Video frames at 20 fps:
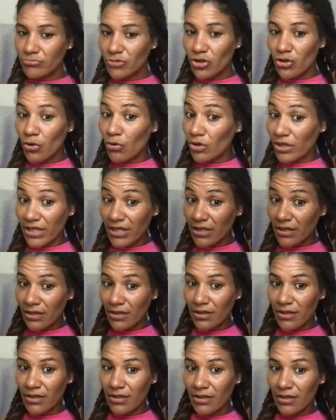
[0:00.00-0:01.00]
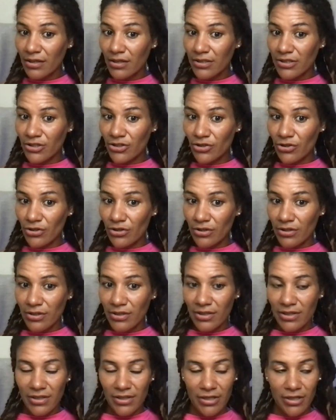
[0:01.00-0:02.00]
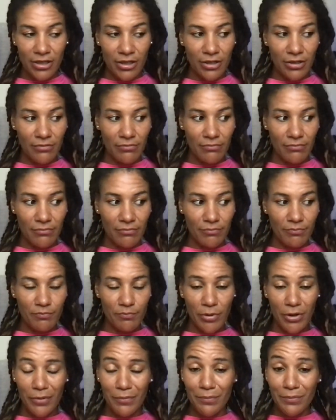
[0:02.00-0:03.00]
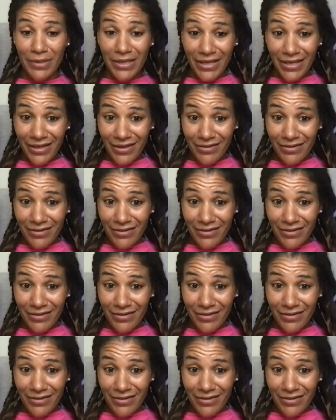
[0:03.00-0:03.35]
cooking, you know. But me,